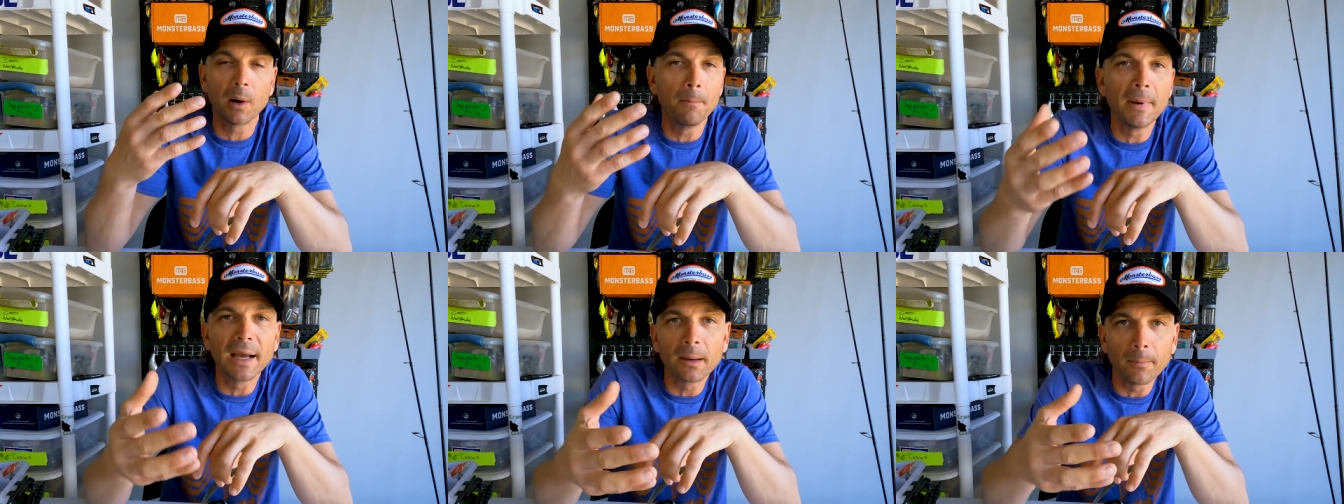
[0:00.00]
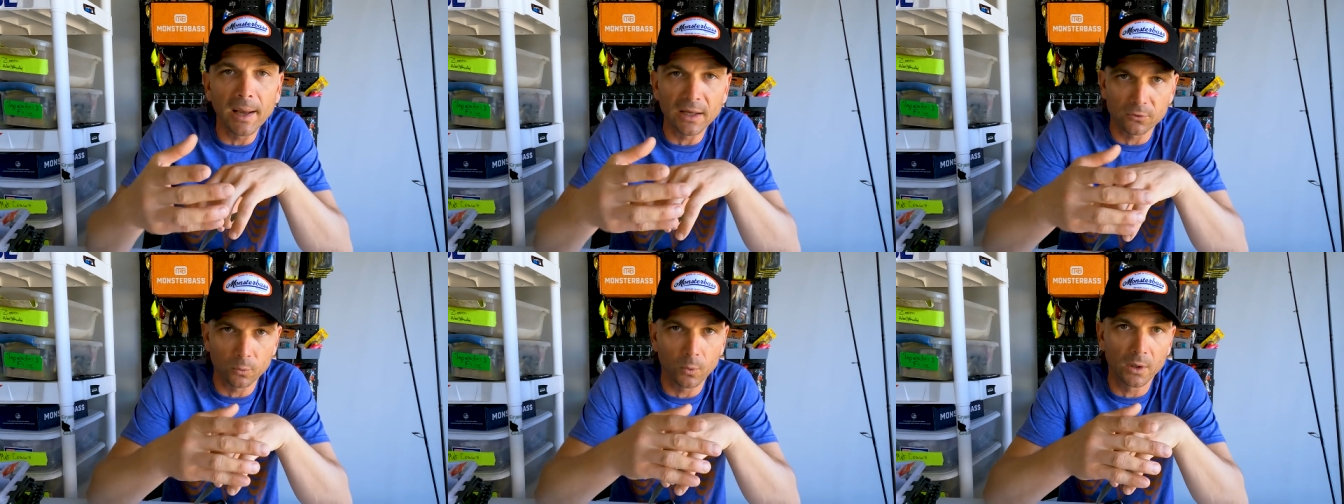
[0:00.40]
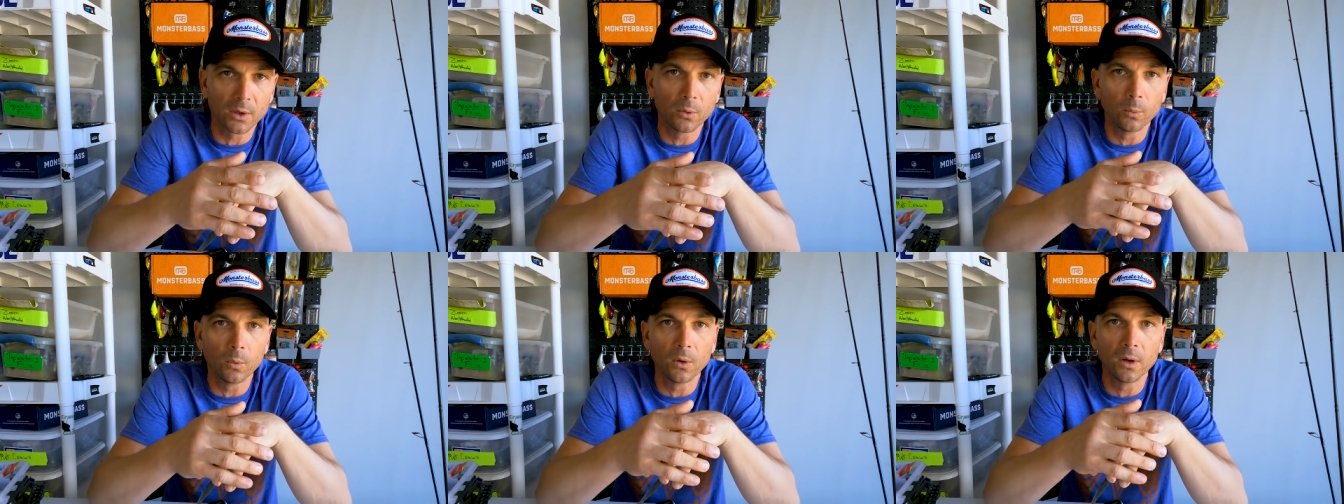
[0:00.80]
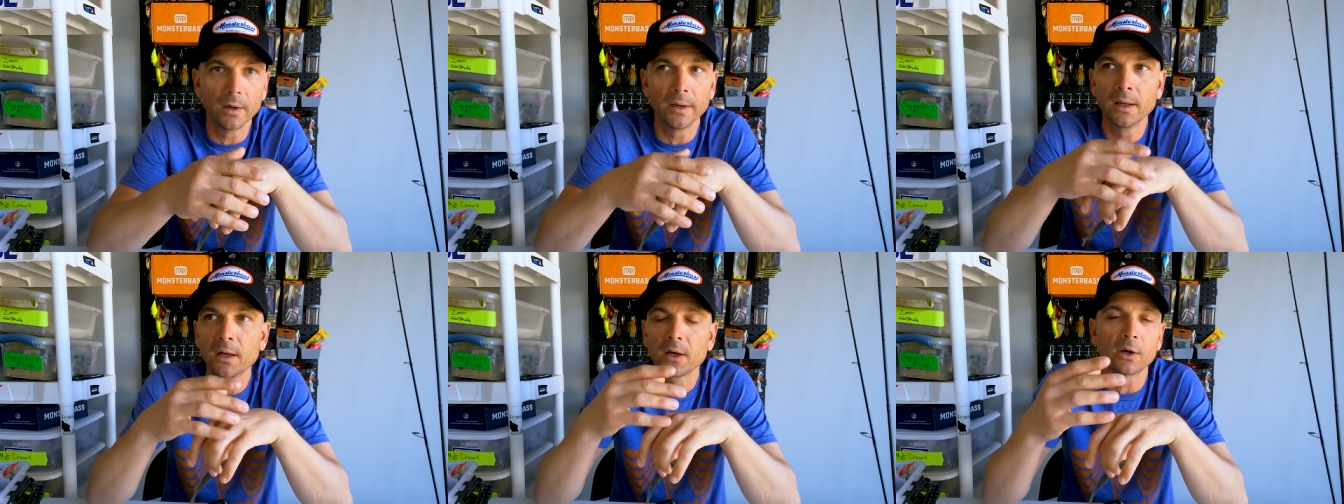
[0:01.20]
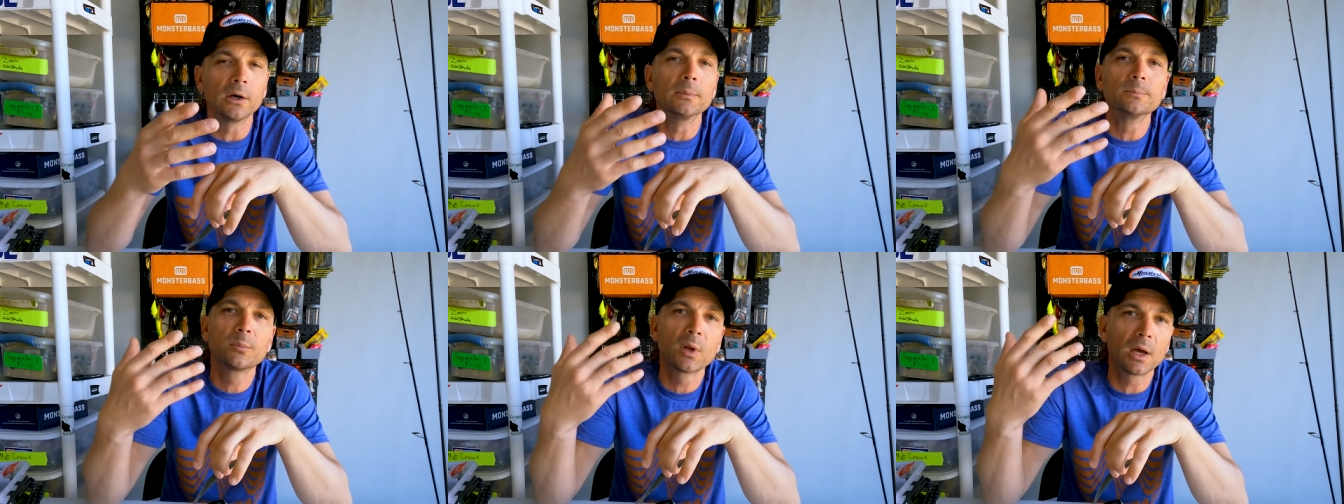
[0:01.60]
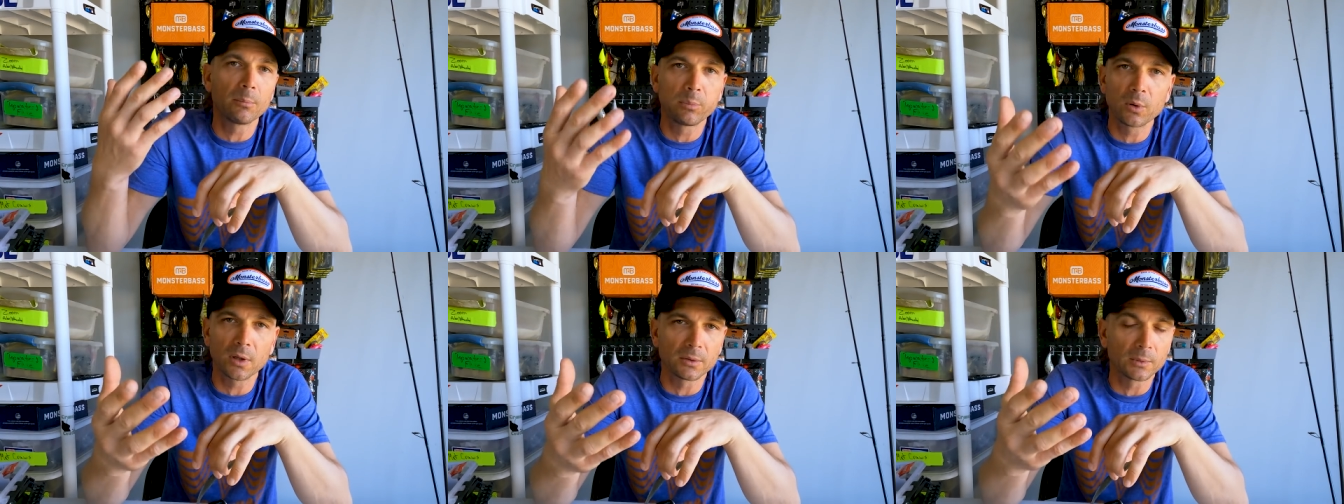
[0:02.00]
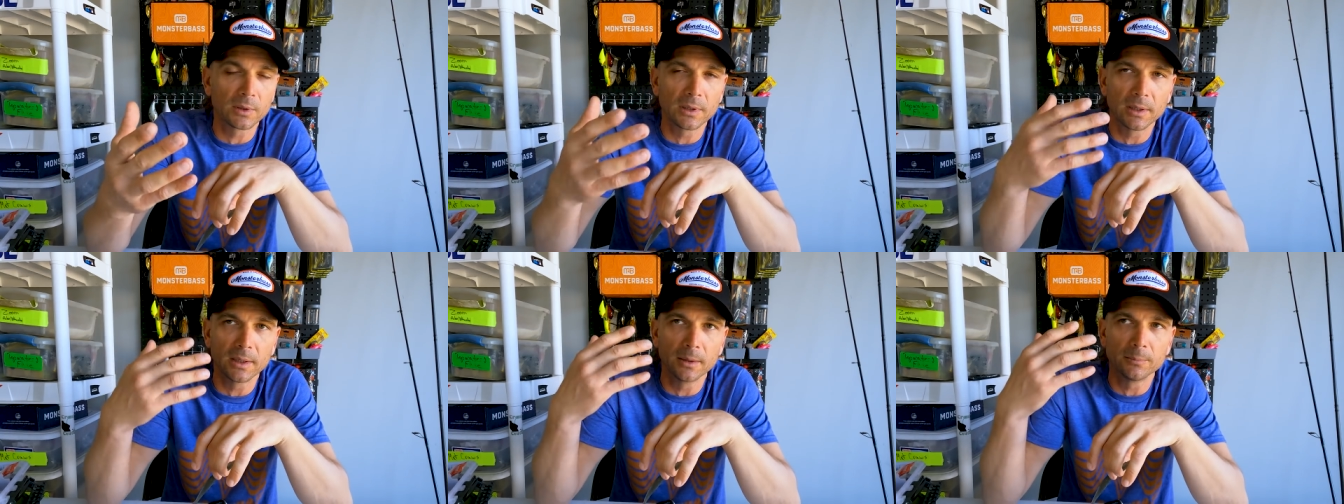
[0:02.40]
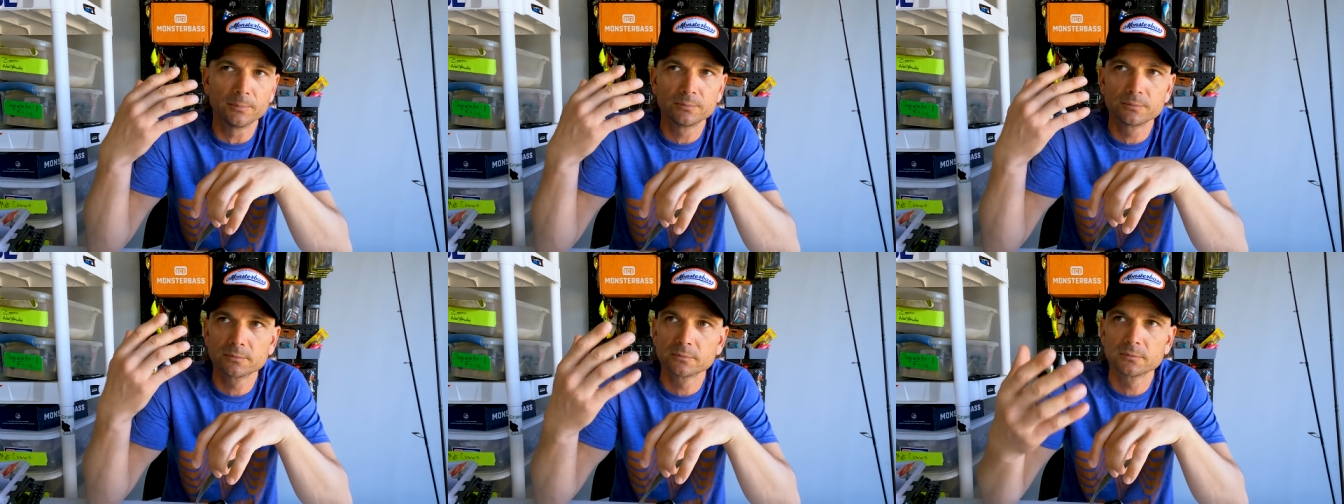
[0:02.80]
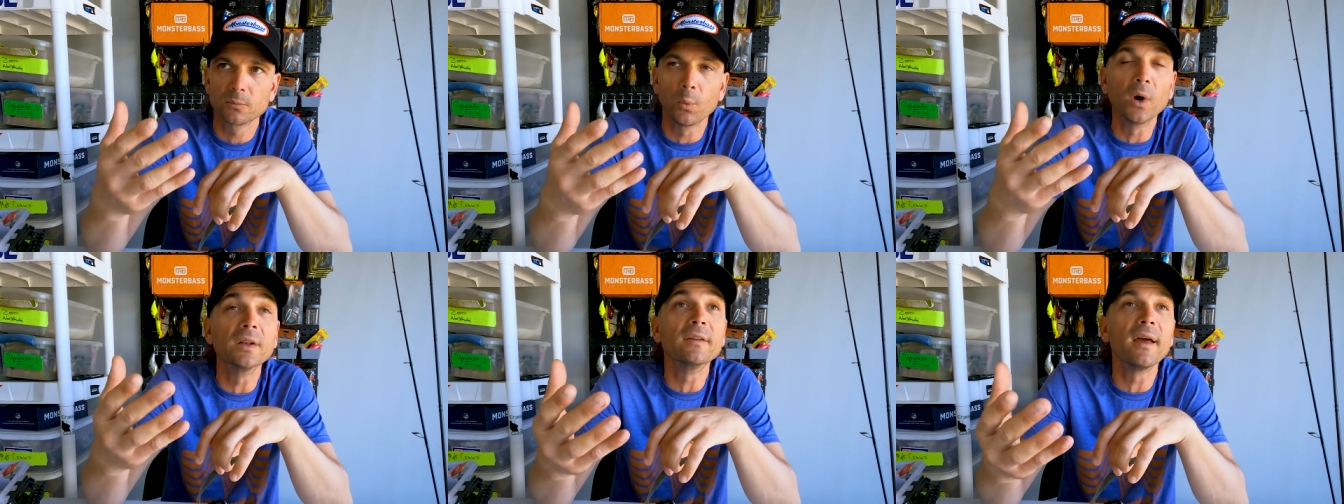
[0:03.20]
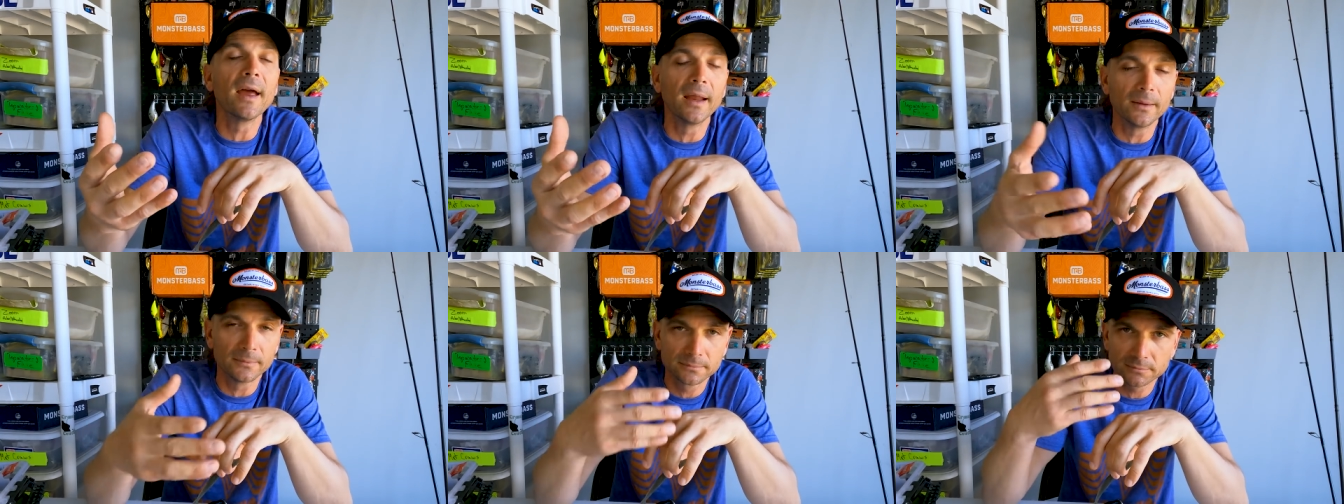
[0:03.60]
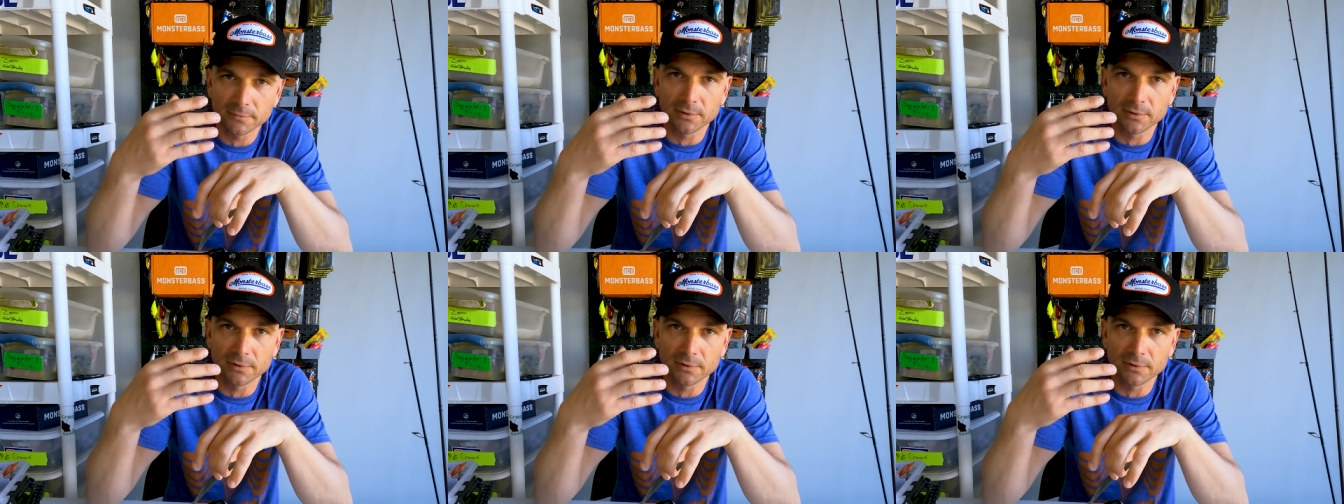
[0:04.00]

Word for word: a, a Megabass 101 or uh, 110.